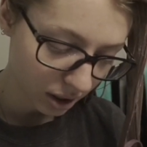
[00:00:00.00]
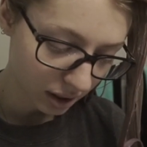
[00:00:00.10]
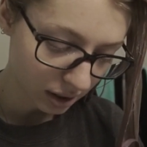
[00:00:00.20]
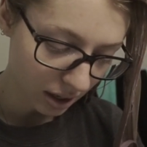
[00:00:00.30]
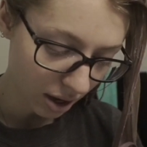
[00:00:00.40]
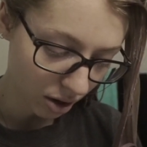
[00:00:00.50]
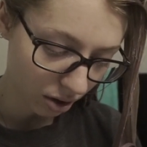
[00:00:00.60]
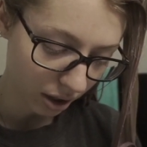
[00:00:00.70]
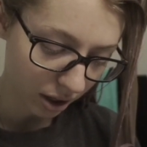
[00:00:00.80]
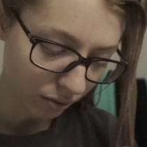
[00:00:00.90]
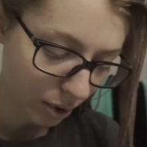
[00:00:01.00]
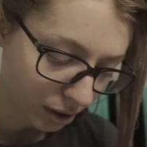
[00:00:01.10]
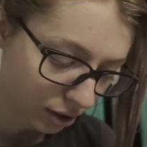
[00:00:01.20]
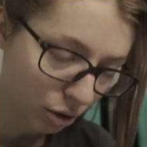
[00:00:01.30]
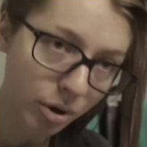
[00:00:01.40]
to sell and
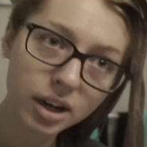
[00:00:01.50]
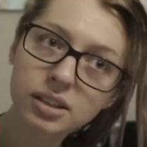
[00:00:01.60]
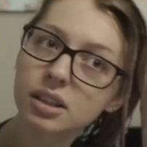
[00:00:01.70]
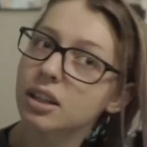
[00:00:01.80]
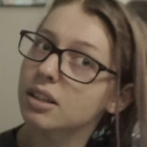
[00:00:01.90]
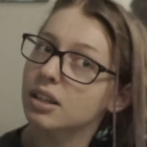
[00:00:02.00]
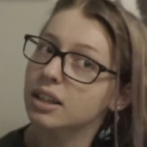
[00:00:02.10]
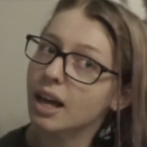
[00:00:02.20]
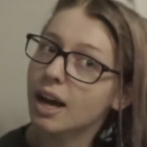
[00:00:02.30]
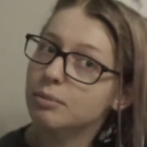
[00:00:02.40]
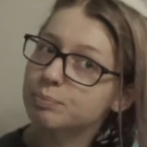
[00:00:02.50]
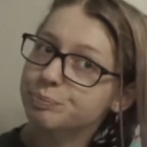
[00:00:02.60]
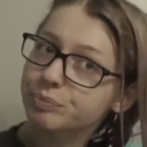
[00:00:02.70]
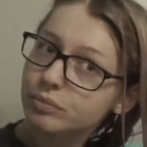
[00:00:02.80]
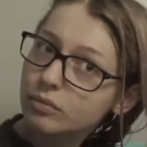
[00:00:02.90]
resto mods and things like that.
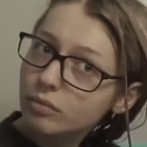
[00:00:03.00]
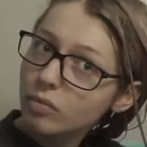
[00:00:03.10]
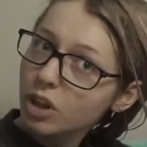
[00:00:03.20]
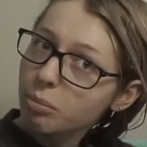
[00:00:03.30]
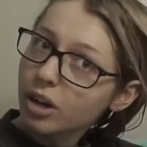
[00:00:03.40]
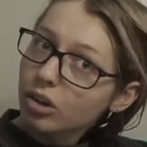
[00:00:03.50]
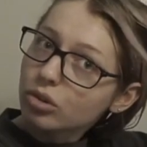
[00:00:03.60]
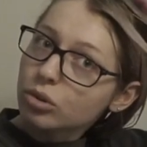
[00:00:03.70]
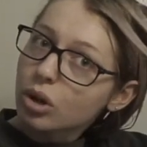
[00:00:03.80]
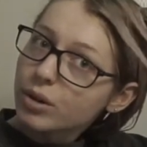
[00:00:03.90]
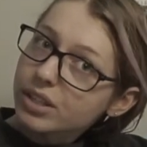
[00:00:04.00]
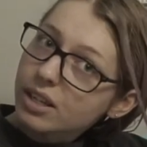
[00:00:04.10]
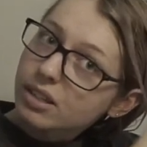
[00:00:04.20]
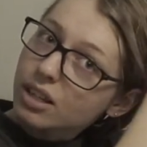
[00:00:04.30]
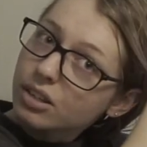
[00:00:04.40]
My uncle always
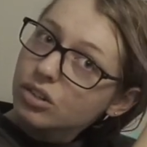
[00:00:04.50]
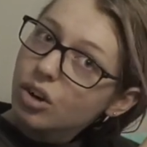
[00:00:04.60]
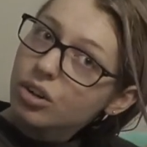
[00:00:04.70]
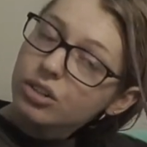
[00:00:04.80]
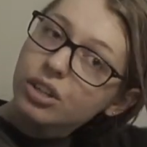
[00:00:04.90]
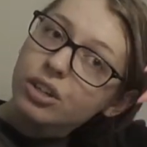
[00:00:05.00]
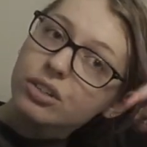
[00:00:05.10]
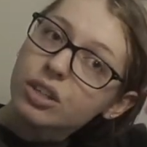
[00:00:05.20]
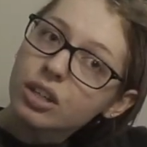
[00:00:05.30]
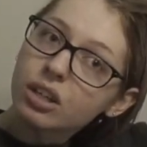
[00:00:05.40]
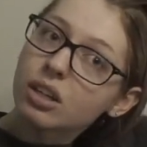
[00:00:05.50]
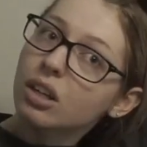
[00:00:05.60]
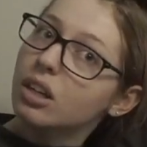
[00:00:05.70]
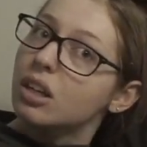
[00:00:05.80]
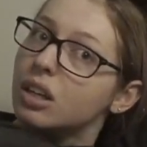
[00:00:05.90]
has his cars there because he
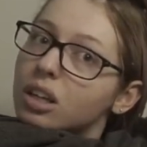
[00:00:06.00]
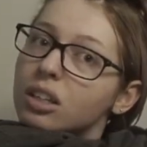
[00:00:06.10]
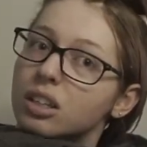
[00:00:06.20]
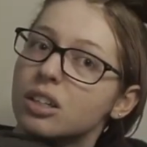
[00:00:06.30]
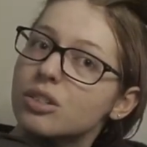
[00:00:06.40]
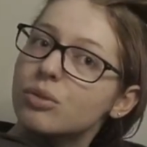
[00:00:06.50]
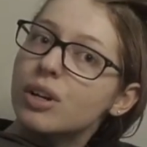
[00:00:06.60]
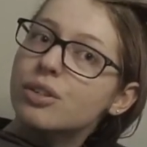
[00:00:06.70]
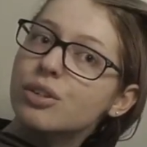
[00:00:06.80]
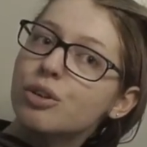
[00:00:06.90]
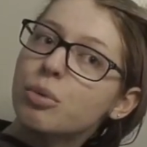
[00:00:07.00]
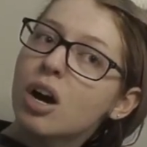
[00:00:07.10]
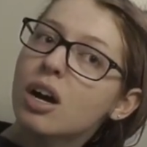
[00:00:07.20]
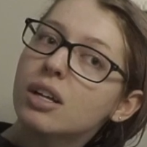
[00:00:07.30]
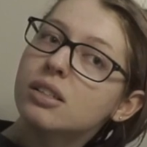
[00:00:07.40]
does resto
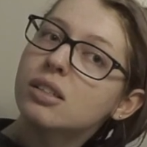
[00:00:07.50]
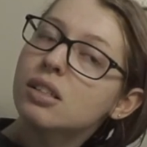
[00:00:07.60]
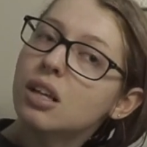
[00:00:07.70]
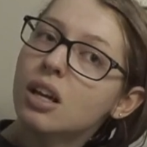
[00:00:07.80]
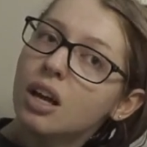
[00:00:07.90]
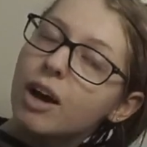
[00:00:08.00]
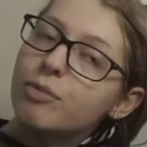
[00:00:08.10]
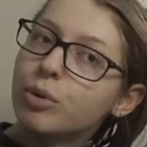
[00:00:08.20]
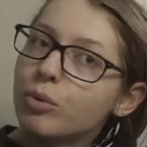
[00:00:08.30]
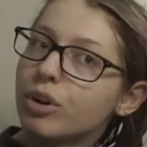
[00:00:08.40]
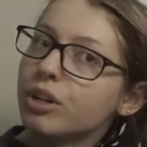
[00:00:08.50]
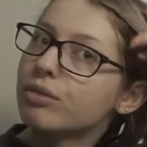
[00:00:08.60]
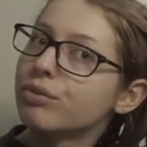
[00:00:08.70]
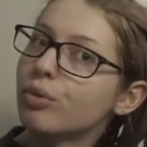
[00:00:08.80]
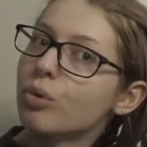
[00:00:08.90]
mods. I've been wanting
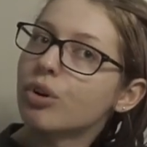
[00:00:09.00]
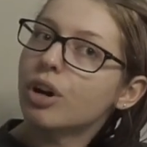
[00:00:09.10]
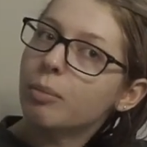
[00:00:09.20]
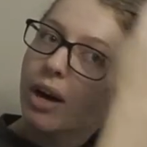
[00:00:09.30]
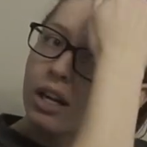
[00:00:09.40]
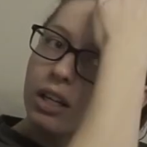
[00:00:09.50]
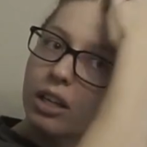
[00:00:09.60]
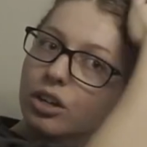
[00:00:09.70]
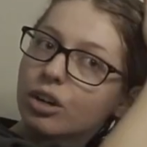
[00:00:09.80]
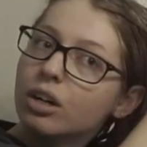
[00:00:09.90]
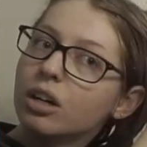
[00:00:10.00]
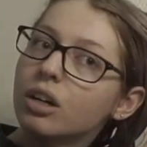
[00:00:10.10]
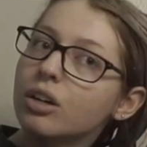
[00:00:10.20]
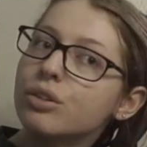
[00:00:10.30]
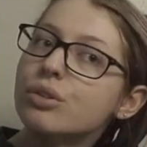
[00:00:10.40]
for about a year
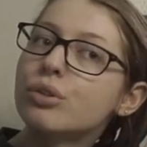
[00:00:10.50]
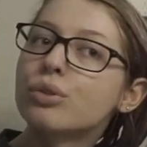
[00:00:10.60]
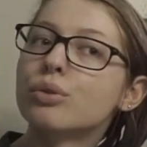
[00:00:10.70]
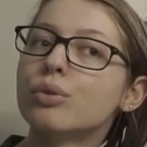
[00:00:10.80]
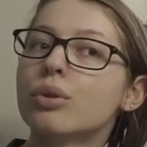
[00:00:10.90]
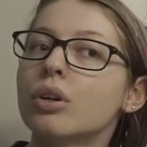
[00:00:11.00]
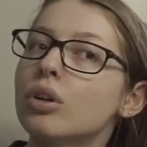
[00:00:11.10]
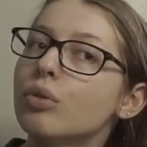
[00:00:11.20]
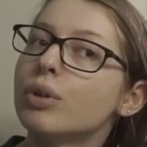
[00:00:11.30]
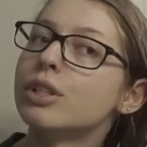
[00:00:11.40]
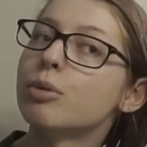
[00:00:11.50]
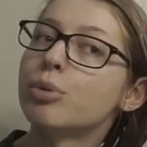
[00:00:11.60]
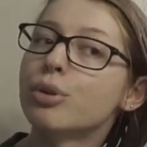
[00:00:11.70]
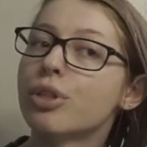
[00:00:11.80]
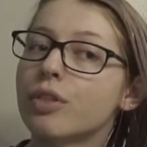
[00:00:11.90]
to rent a
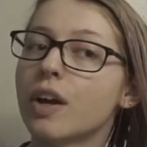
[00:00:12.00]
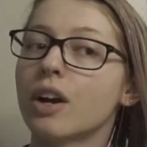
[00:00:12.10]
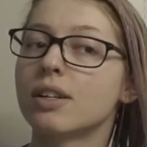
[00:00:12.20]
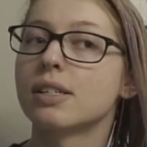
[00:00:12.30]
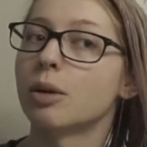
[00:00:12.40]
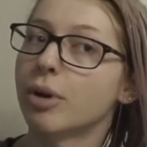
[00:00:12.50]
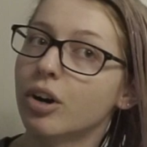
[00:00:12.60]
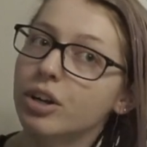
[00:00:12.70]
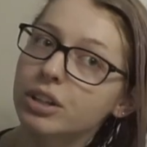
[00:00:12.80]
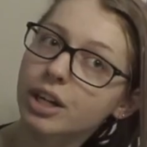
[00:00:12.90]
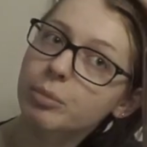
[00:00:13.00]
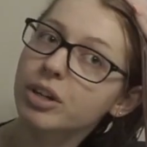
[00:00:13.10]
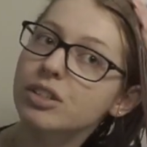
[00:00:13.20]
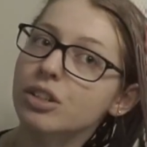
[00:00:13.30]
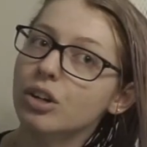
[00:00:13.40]
booth there and sell my art there
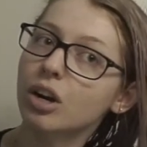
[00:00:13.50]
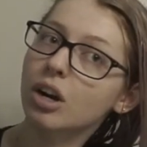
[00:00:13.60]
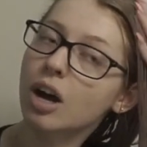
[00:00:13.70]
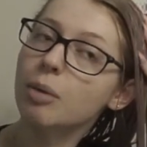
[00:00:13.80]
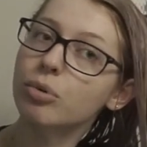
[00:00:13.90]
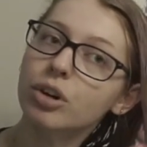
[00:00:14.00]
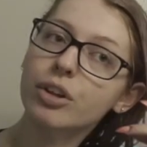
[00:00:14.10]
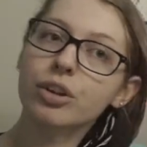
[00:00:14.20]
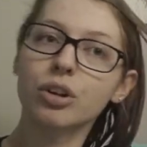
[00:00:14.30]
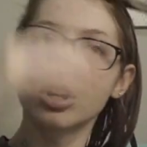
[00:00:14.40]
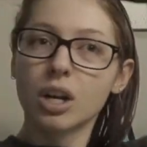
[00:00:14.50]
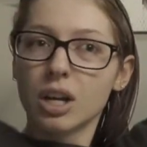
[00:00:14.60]
because there are a couple other